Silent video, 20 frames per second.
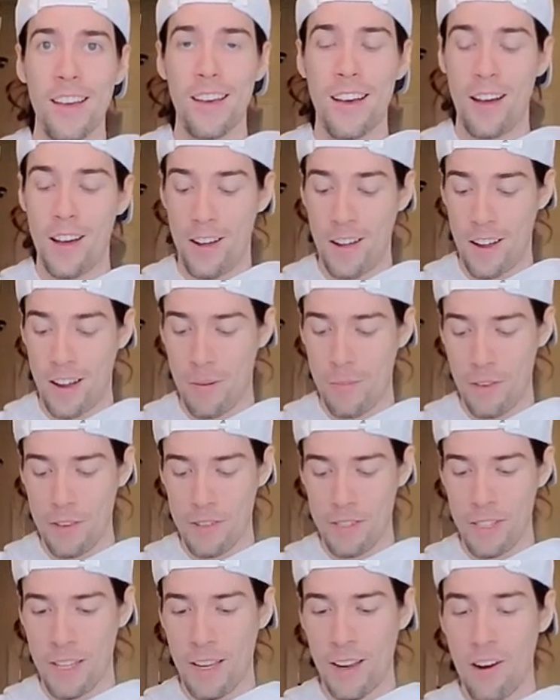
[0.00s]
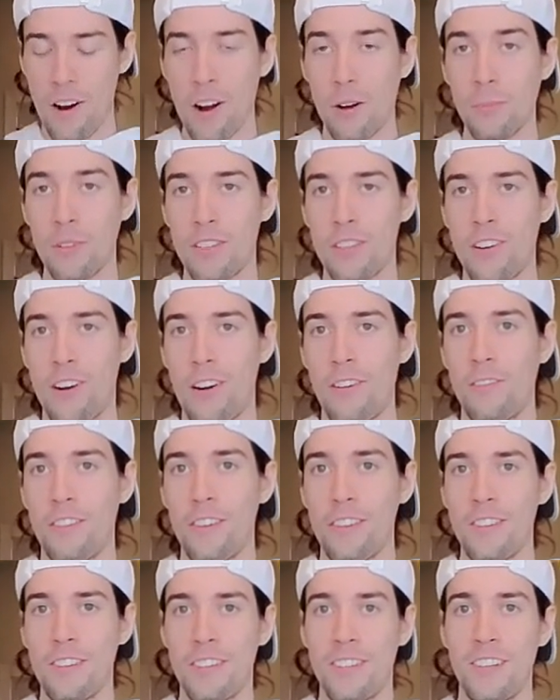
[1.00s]
I'm using Harmless
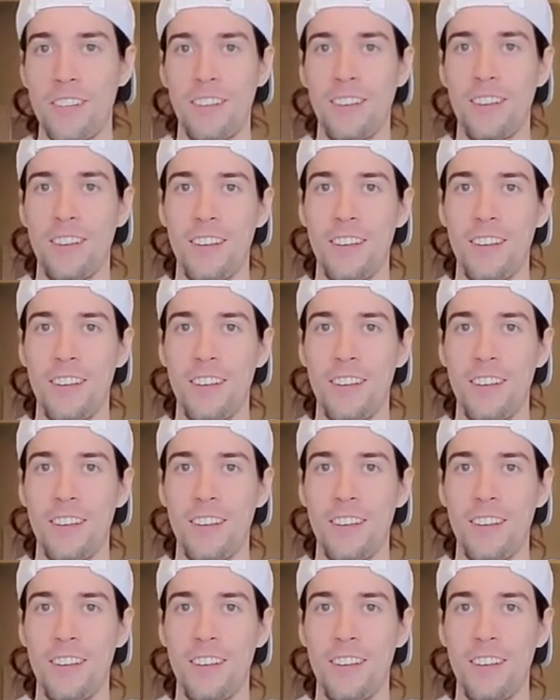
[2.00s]
Harvest.